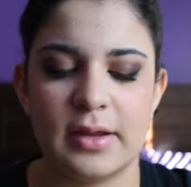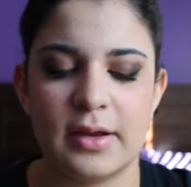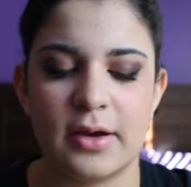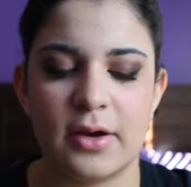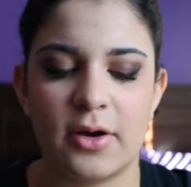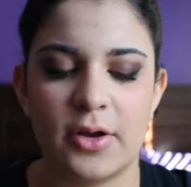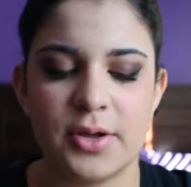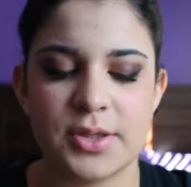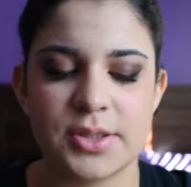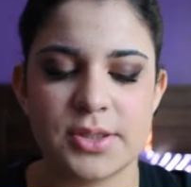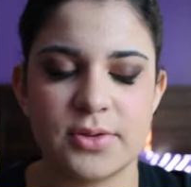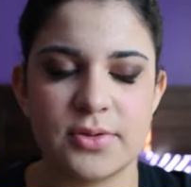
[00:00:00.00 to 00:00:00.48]

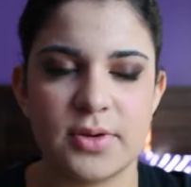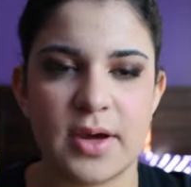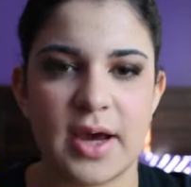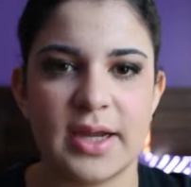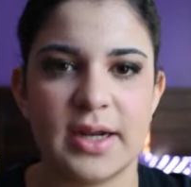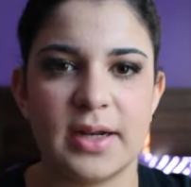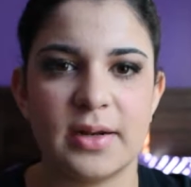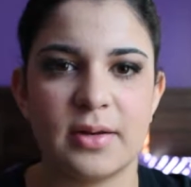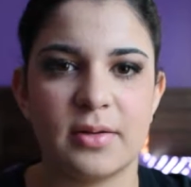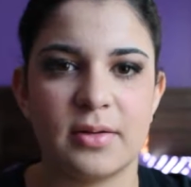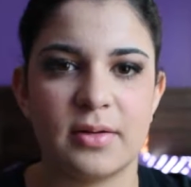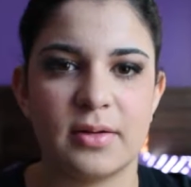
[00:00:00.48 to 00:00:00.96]
Also,
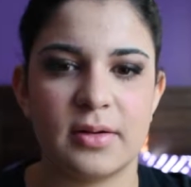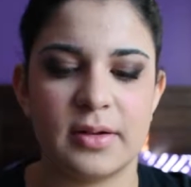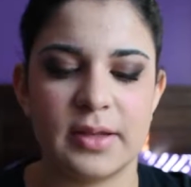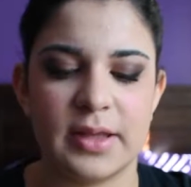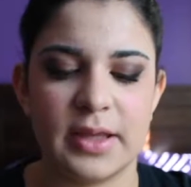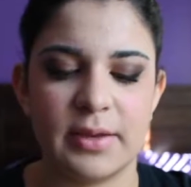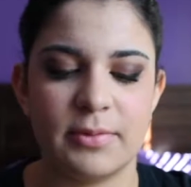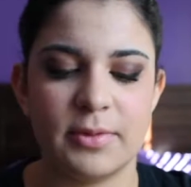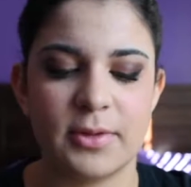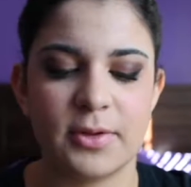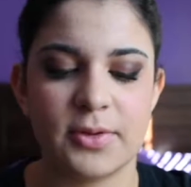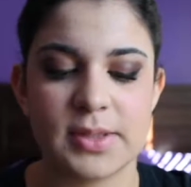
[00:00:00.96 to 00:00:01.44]

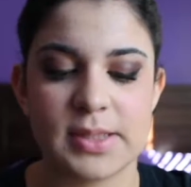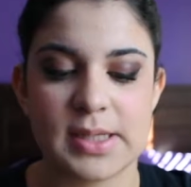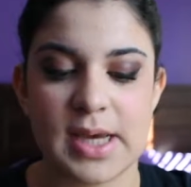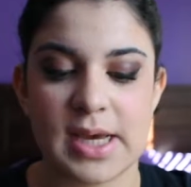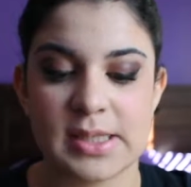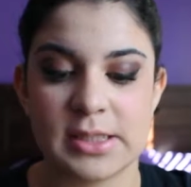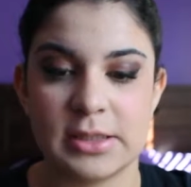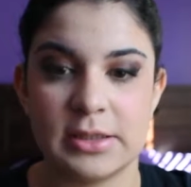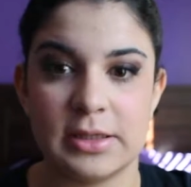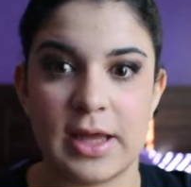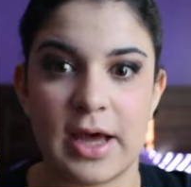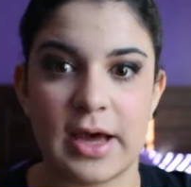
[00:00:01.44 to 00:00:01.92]
even though this
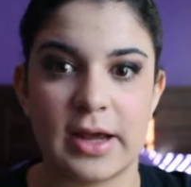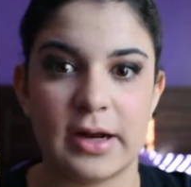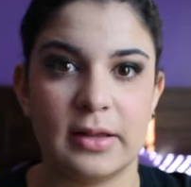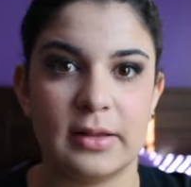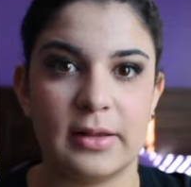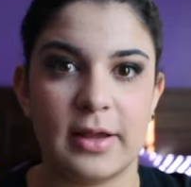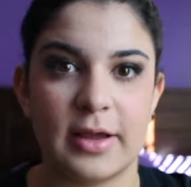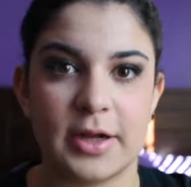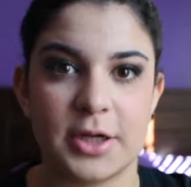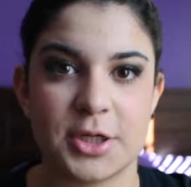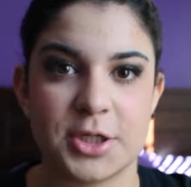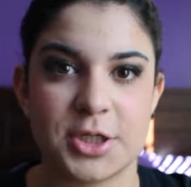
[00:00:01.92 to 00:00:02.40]
has a lot
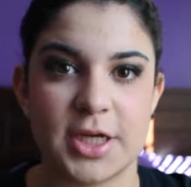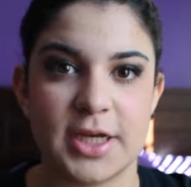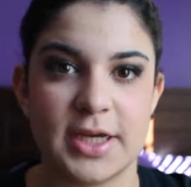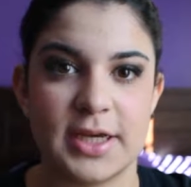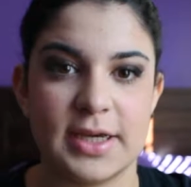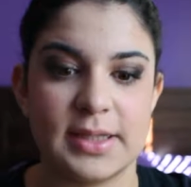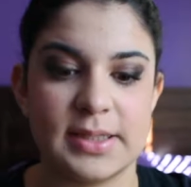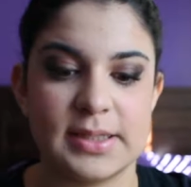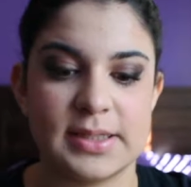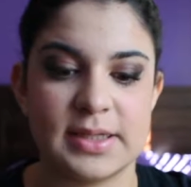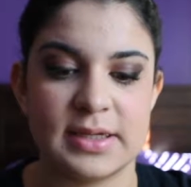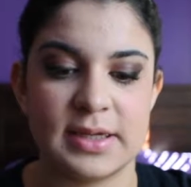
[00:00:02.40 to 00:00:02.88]
of
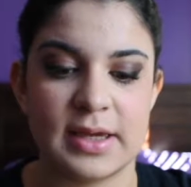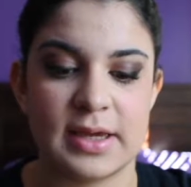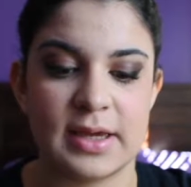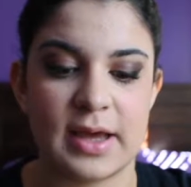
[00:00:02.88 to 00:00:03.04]
shades,